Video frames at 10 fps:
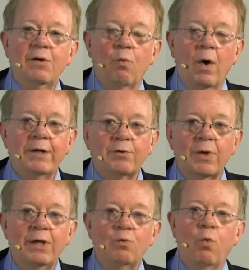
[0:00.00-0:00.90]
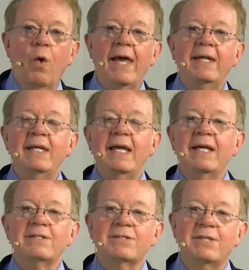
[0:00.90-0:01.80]
wondering when
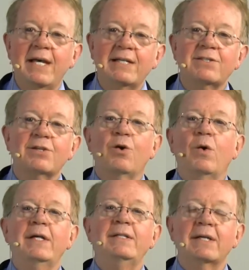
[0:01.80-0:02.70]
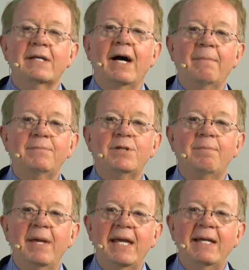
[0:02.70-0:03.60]
is this going to come to
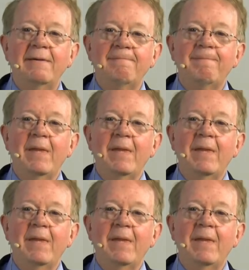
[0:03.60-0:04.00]
me.